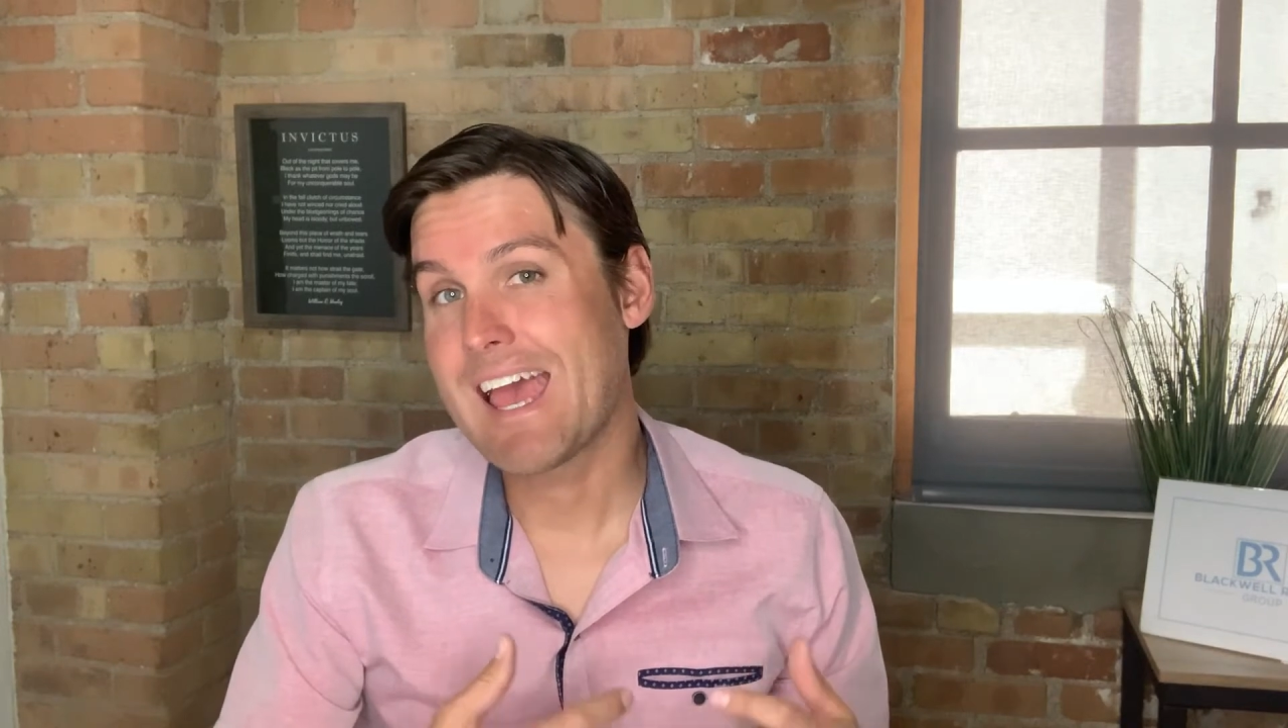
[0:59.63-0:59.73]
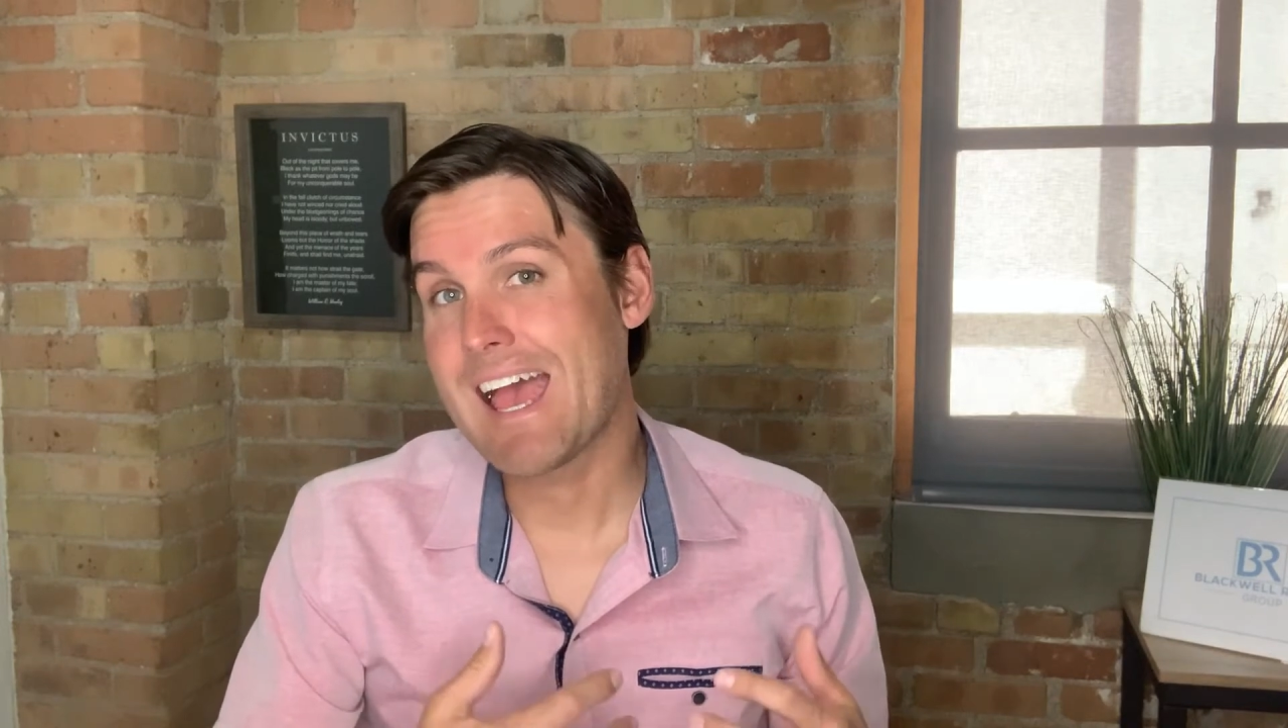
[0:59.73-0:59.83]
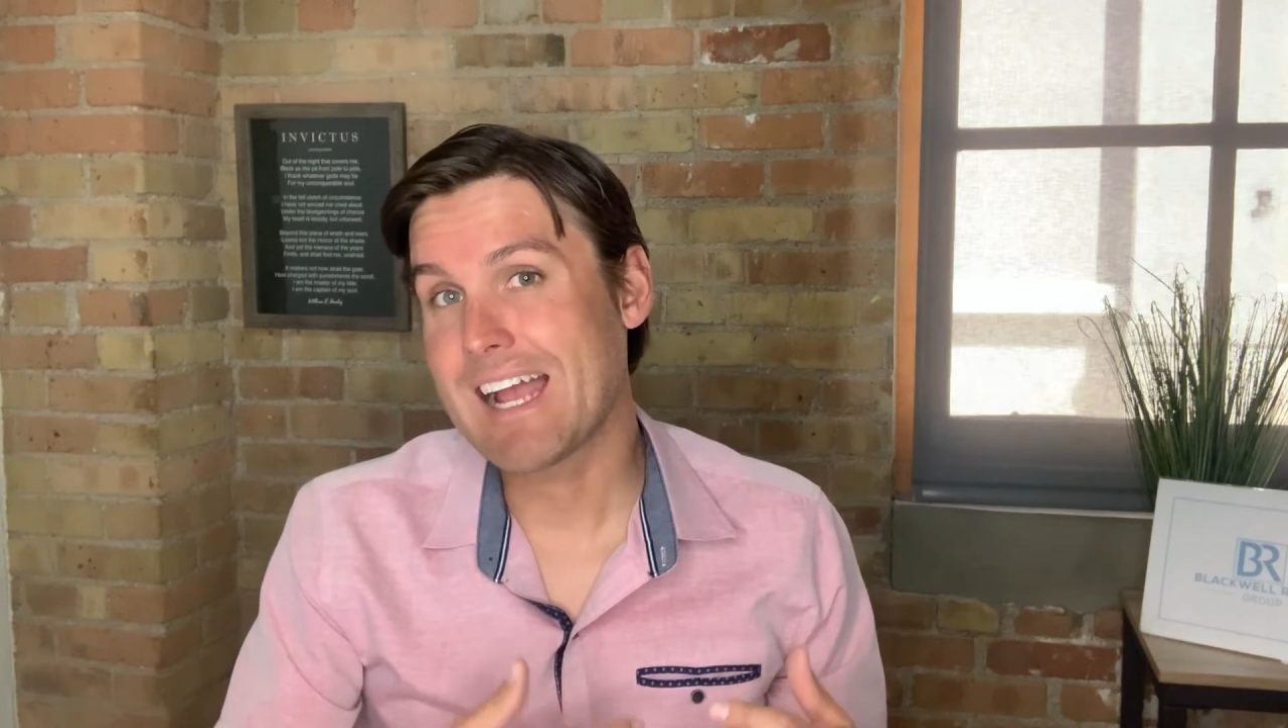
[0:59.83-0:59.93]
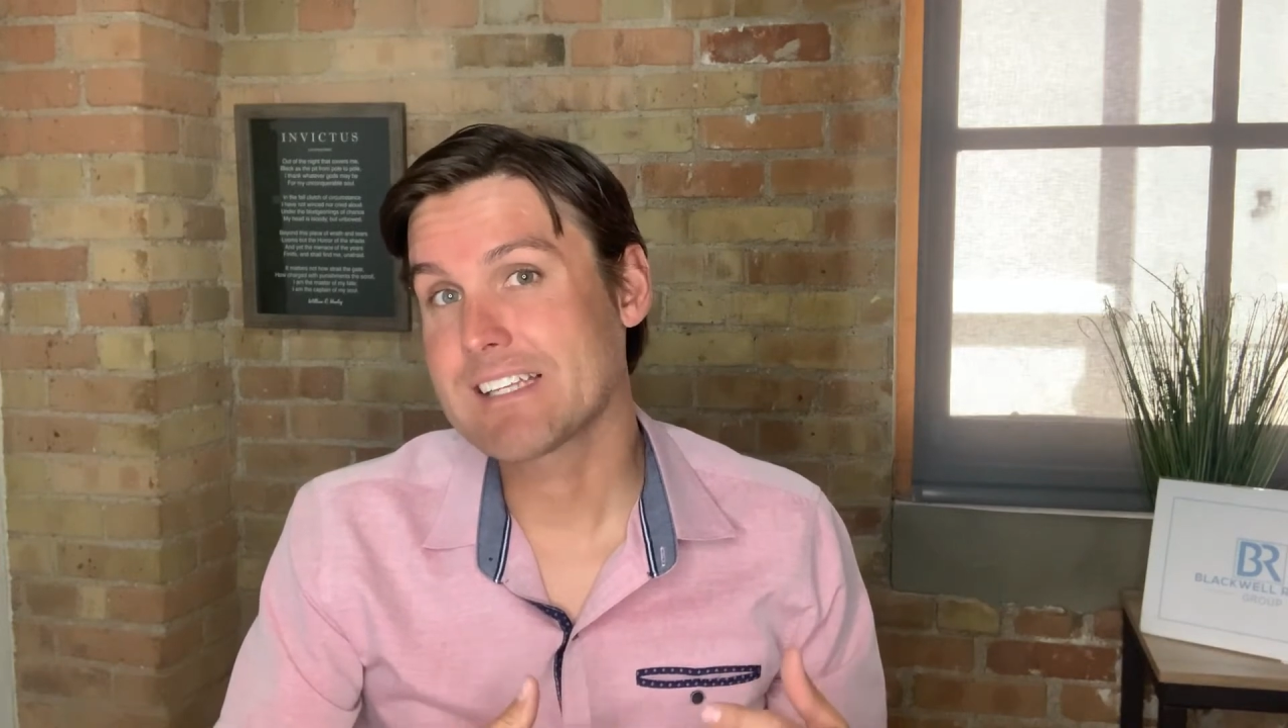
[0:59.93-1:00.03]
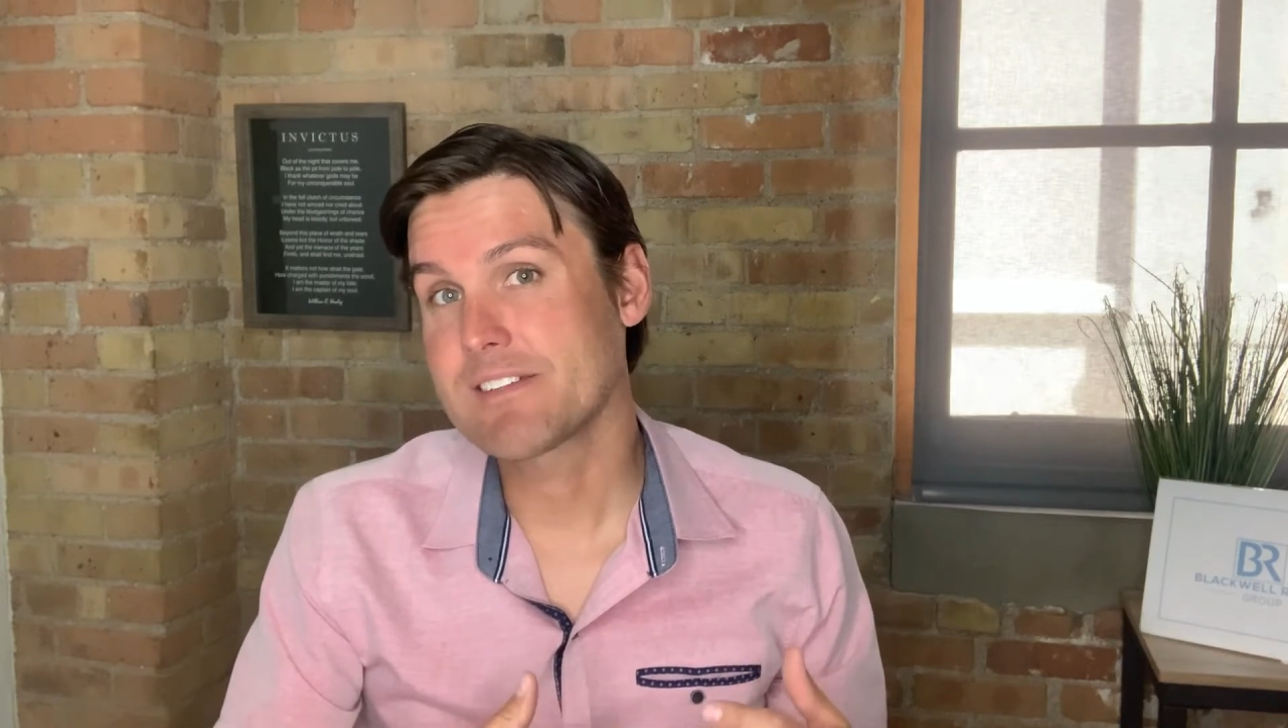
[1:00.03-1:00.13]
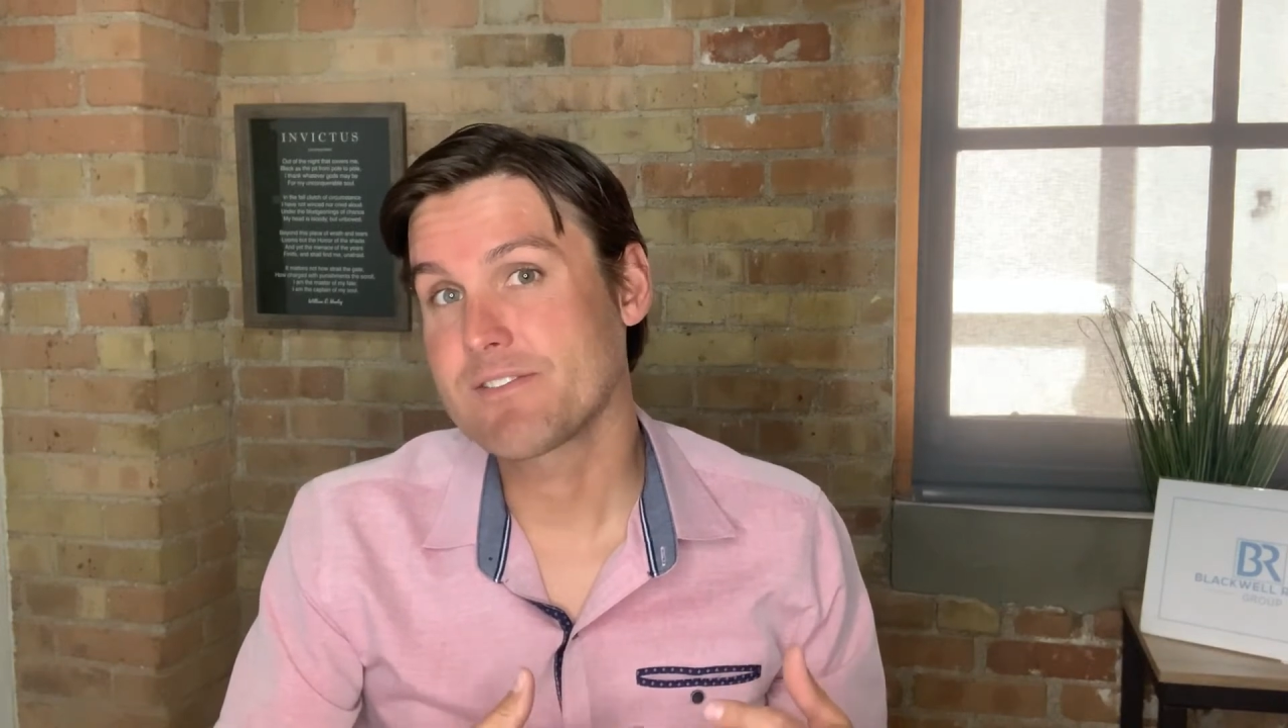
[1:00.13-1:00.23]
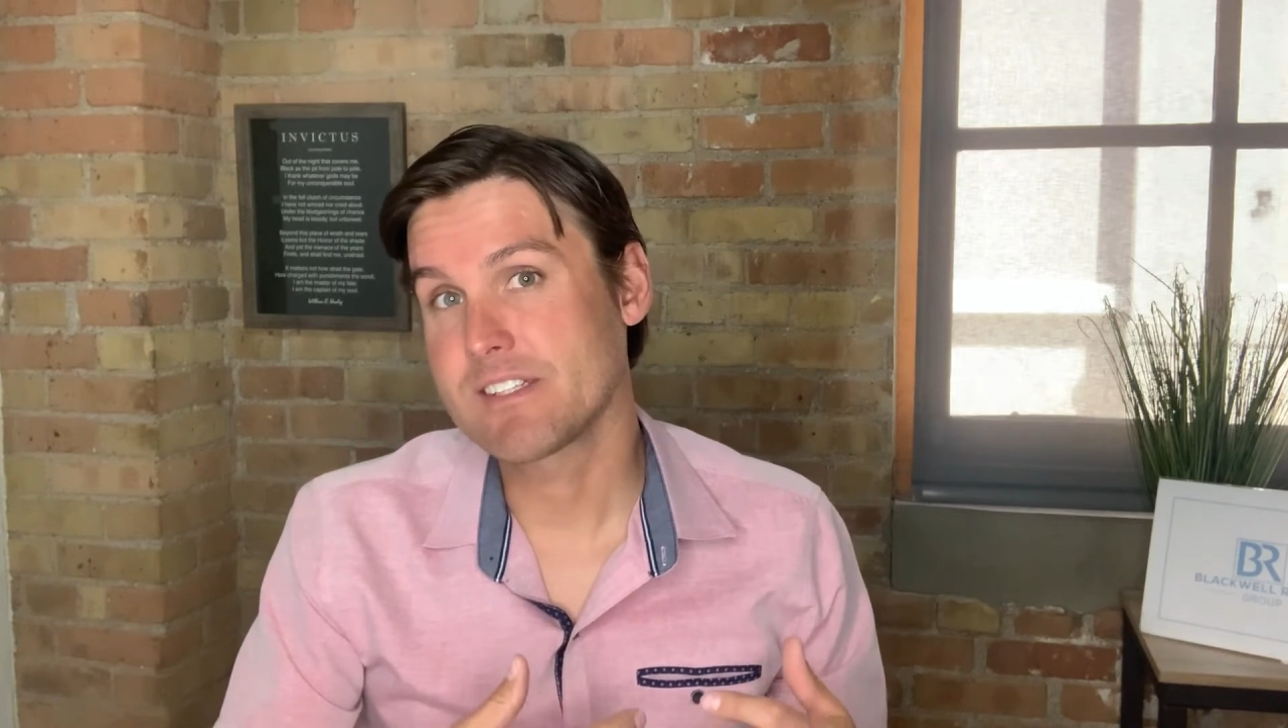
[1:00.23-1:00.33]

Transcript: active